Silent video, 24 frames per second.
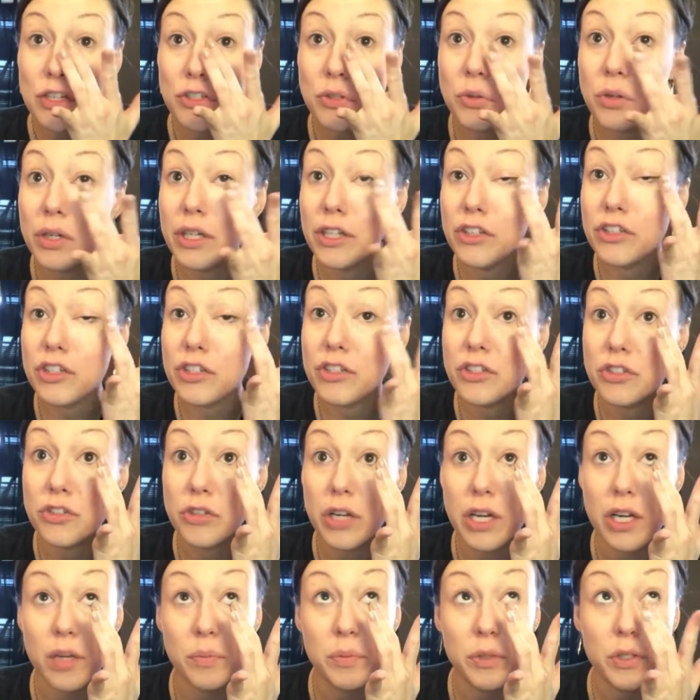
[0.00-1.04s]
or contouring, just
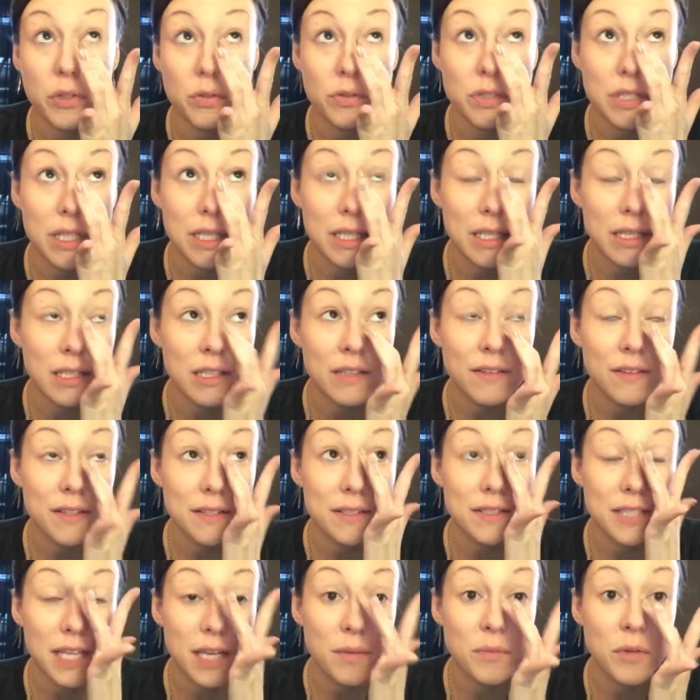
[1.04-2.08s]
straight up using
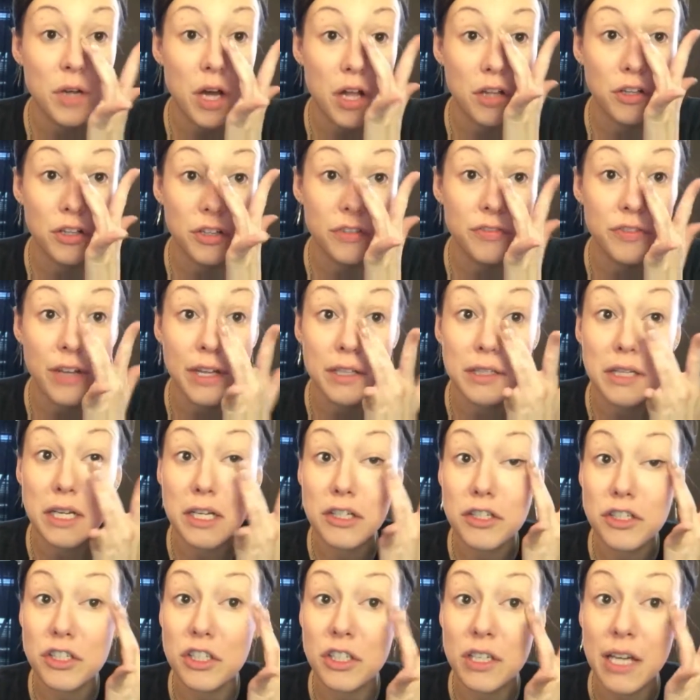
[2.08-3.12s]
the same color
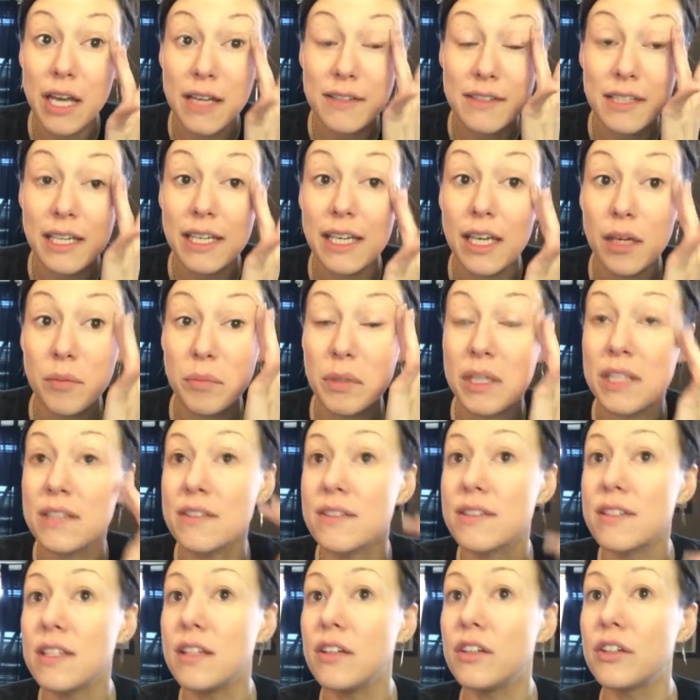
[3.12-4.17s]
foundation as I am
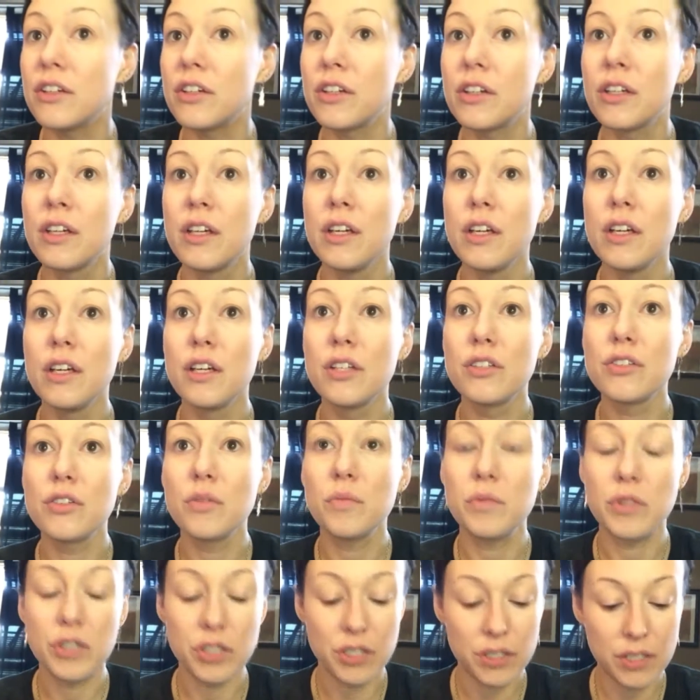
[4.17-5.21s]
concealer.
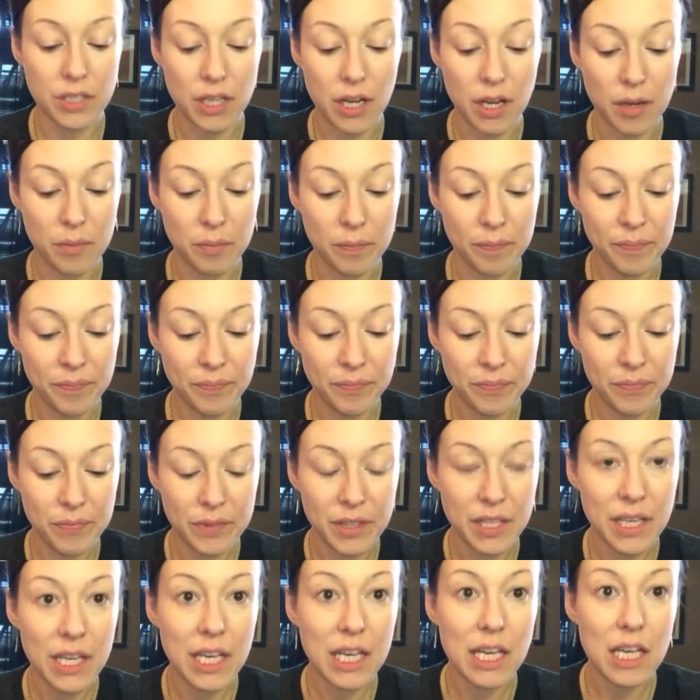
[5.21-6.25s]
So I'm just
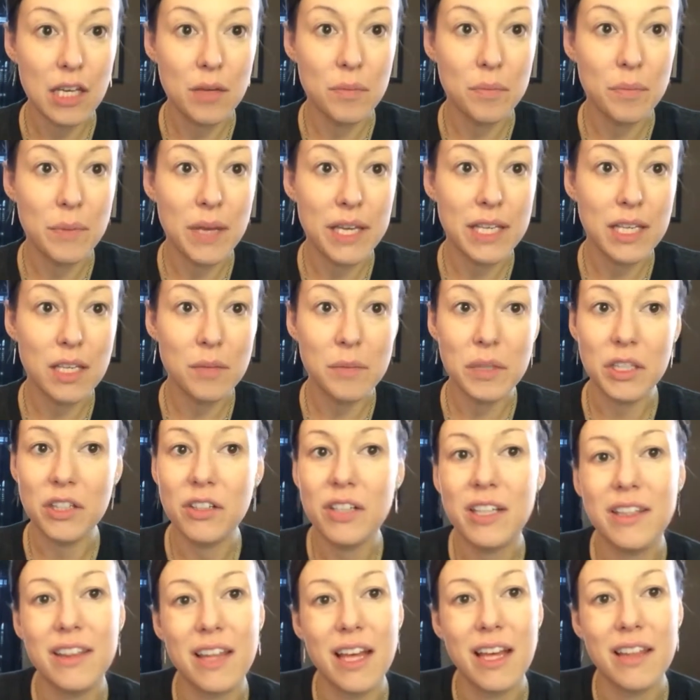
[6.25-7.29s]
making my,
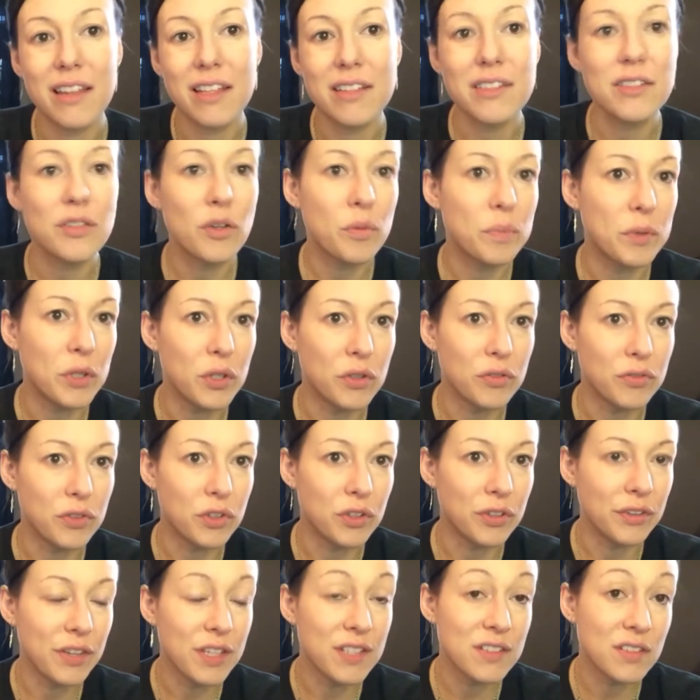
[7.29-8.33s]
look at that, that's so
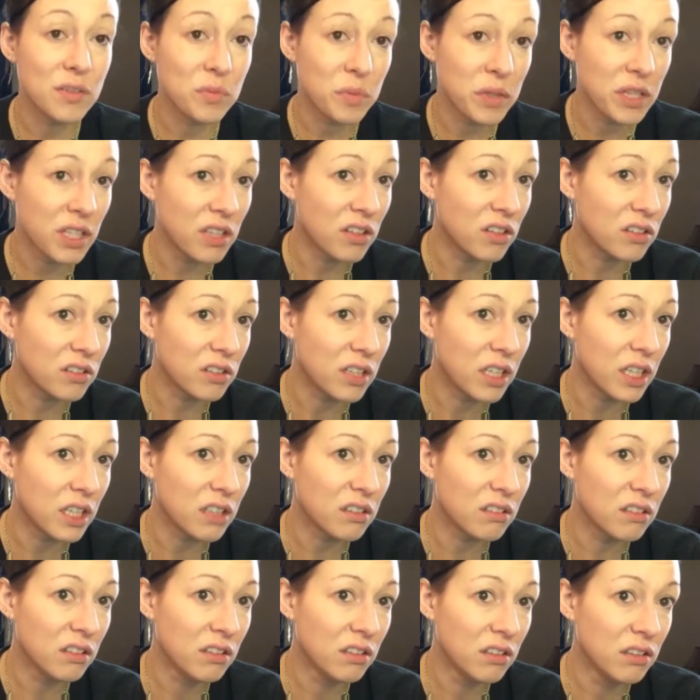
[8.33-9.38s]
beautiful. This is what they look
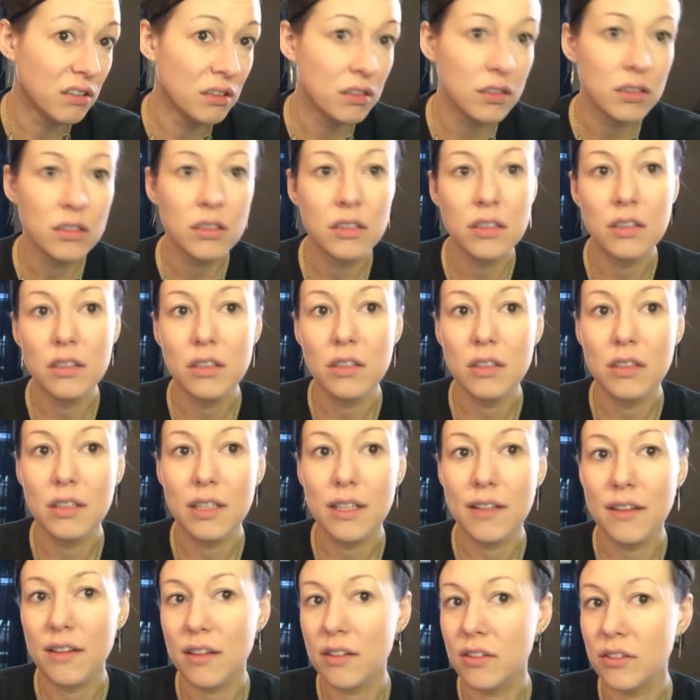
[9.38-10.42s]
like. Ooh.
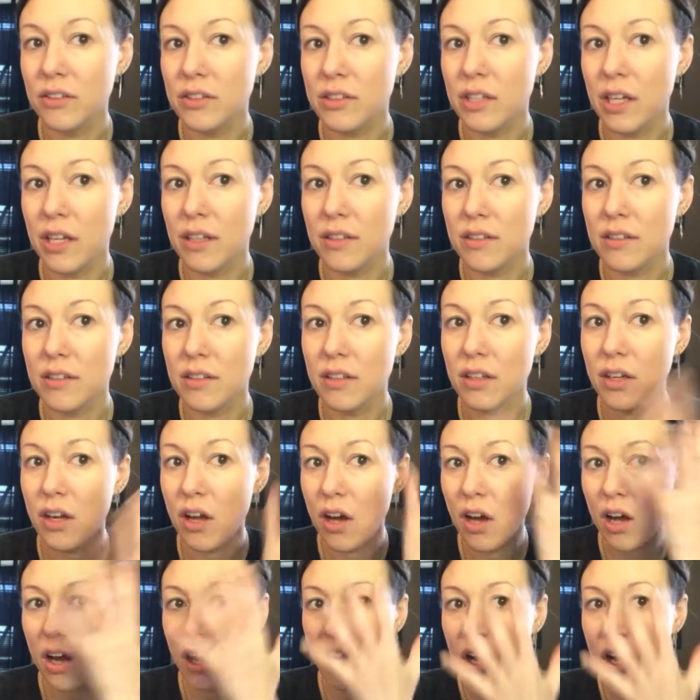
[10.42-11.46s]
It looks nice.